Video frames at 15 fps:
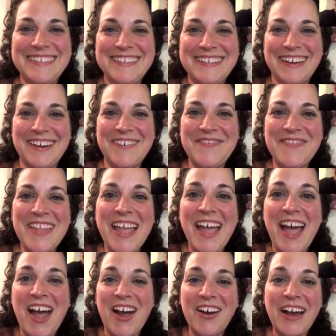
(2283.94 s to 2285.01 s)
So,
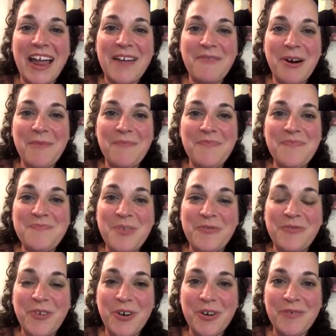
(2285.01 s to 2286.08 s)
all right. Well,
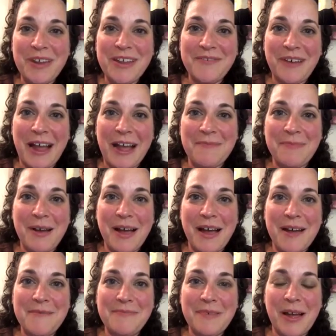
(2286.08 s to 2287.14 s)
before we wrap
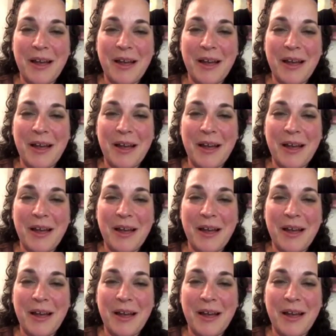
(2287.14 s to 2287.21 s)
up,